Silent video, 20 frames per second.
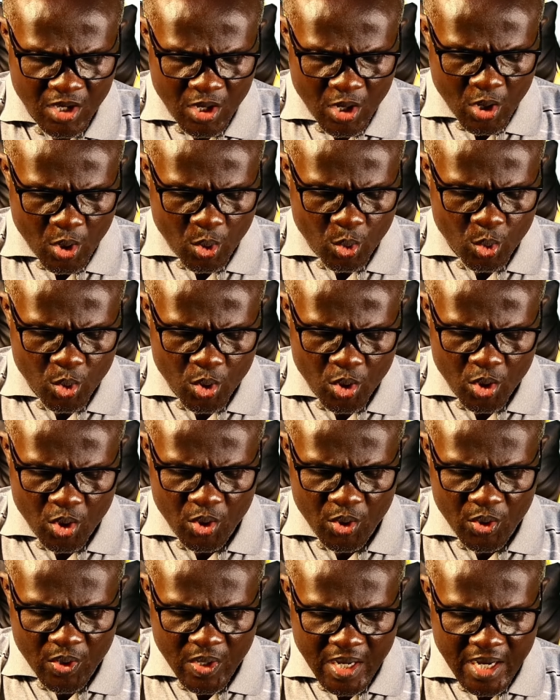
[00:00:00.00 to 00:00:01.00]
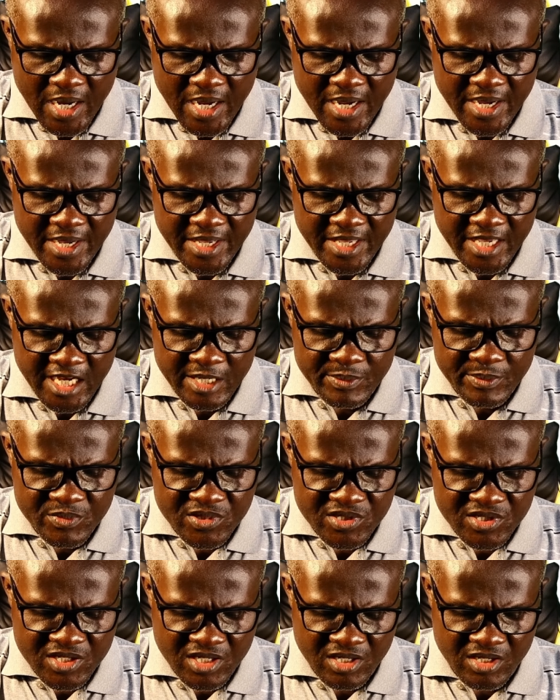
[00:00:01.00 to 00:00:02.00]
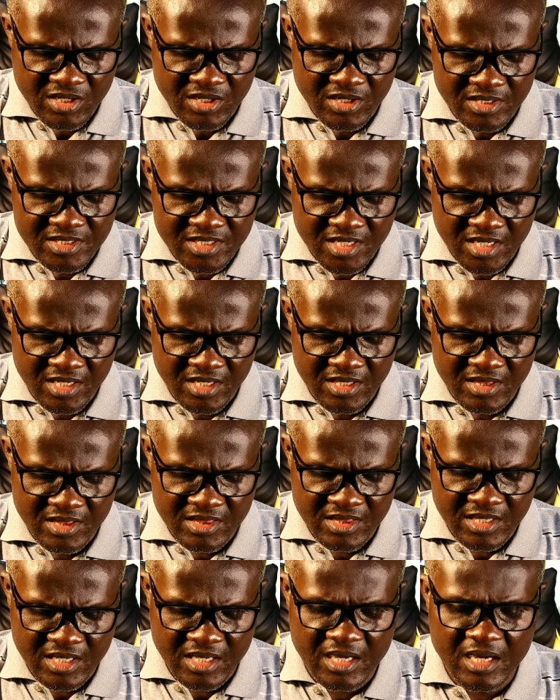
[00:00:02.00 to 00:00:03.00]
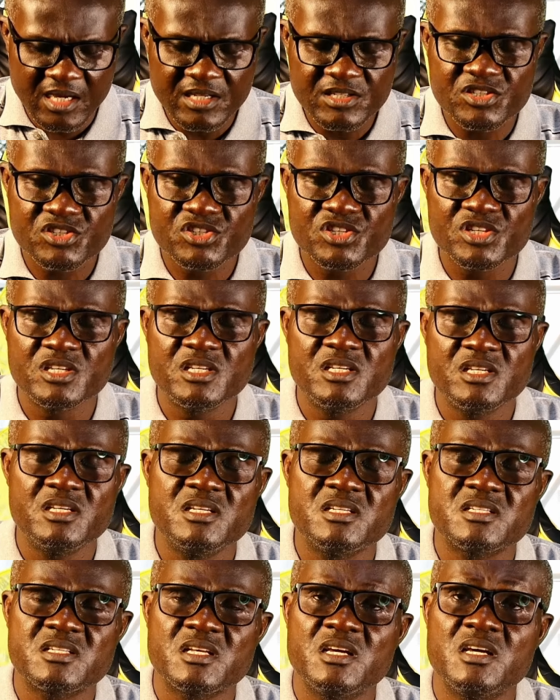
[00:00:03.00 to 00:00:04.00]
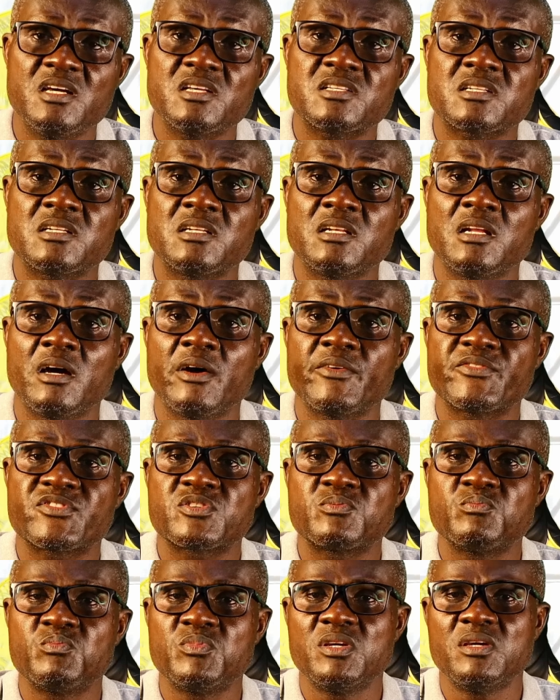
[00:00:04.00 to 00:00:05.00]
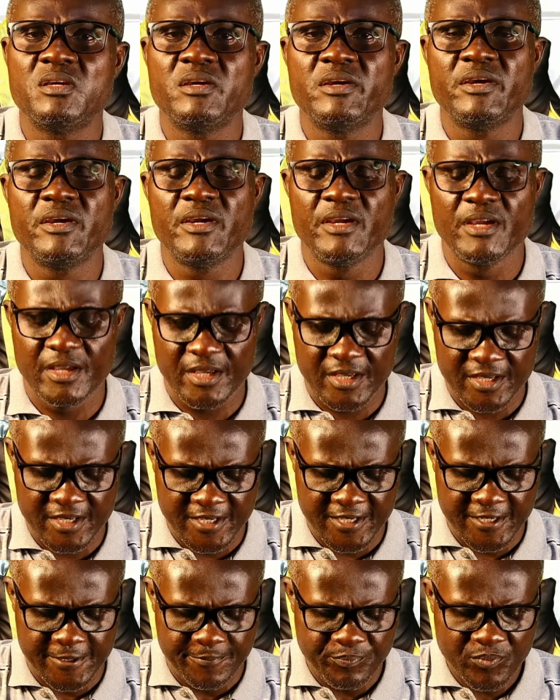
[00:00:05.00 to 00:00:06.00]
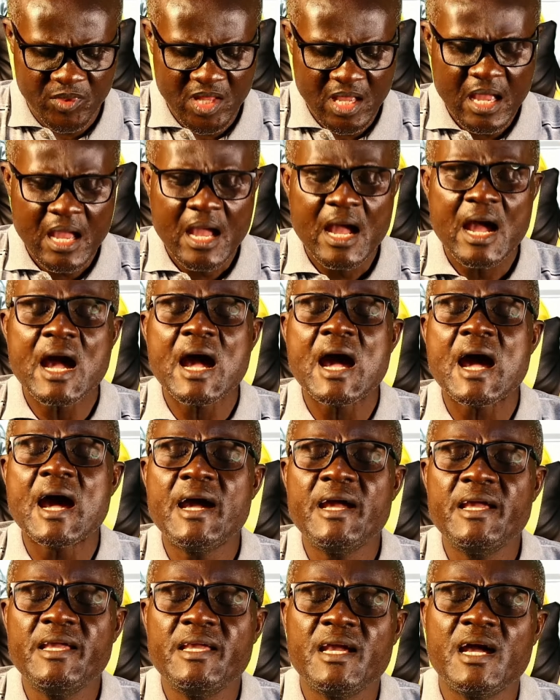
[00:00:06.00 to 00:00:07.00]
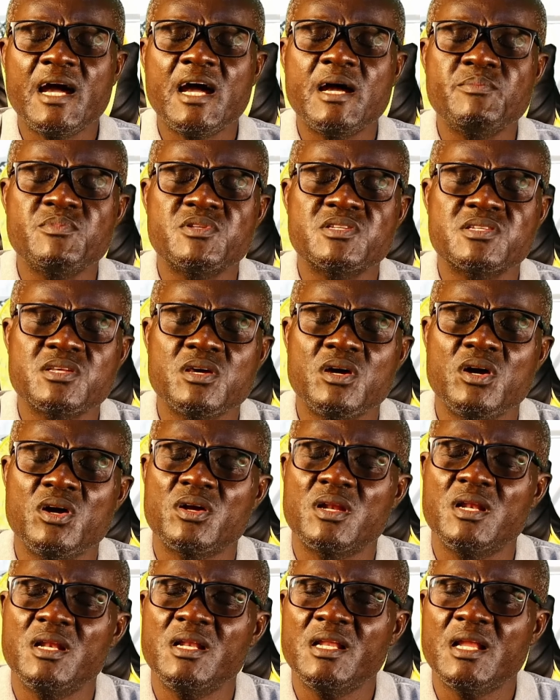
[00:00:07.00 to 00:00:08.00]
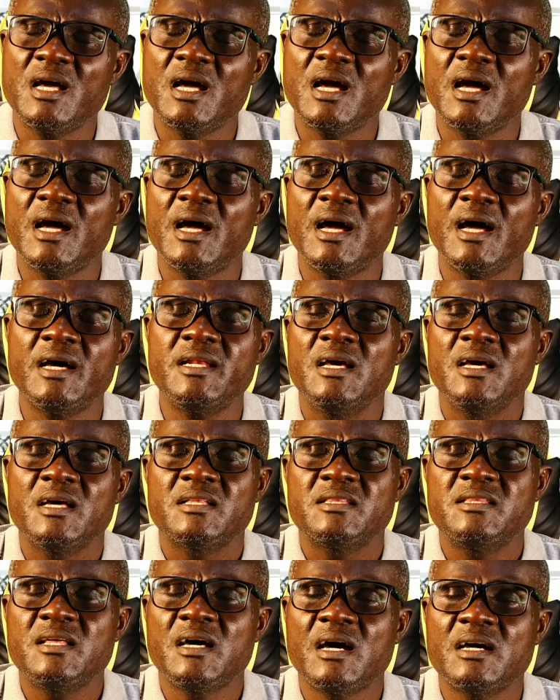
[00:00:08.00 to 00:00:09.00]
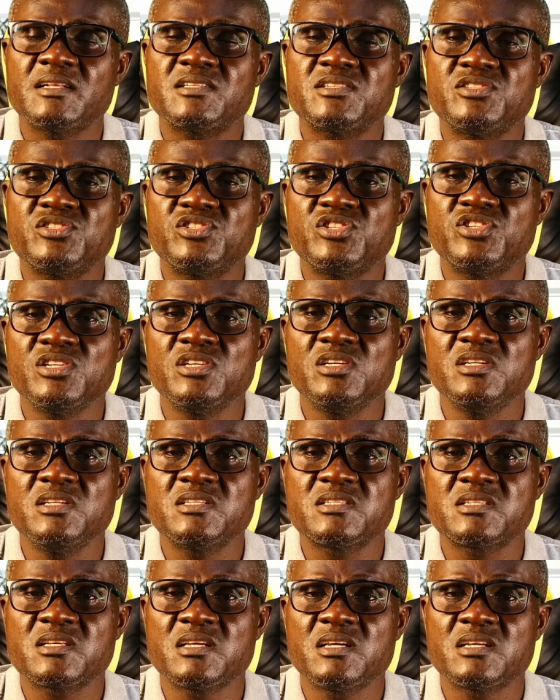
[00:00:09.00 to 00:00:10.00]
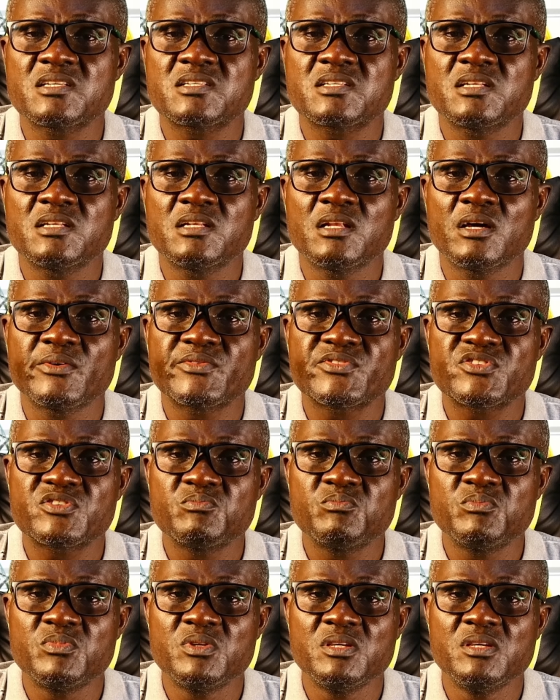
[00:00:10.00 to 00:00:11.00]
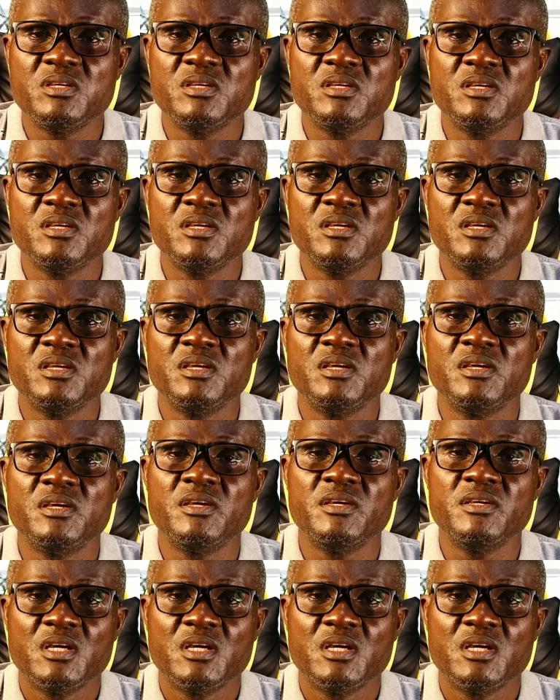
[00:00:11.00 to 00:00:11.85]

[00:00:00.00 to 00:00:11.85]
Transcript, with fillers: Oh, I am certain that Jesus loves me. I am so glad that Jesus loves me.